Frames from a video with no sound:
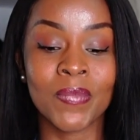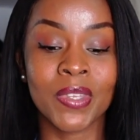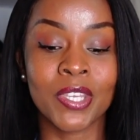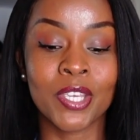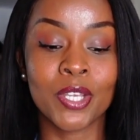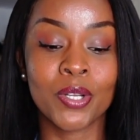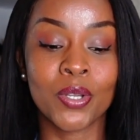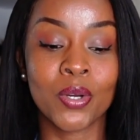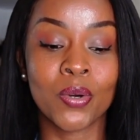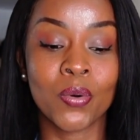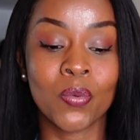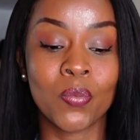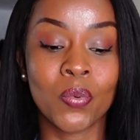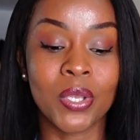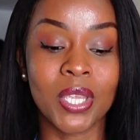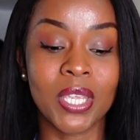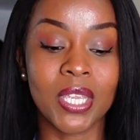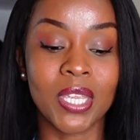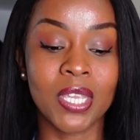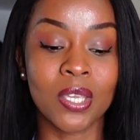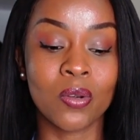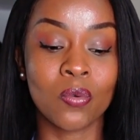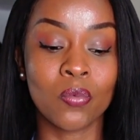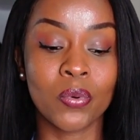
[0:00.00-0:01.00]
you know,
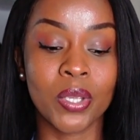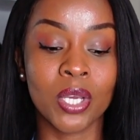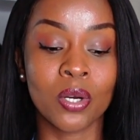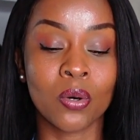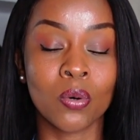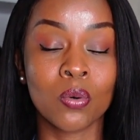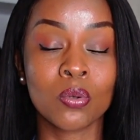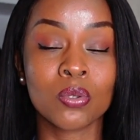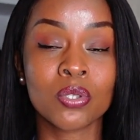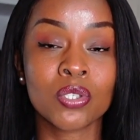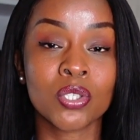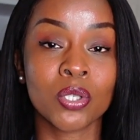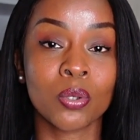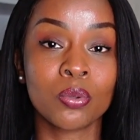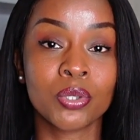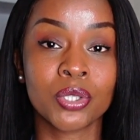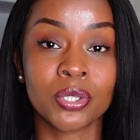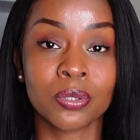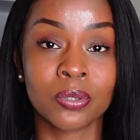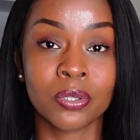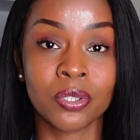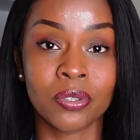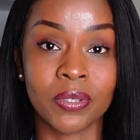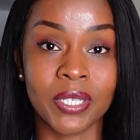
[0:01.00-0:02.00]
we are all
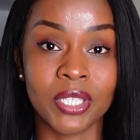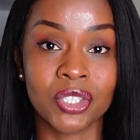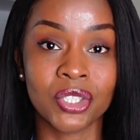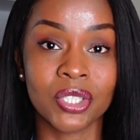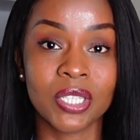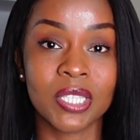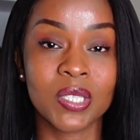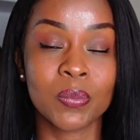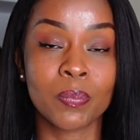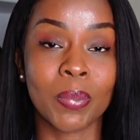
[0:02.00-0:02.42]
social creatures,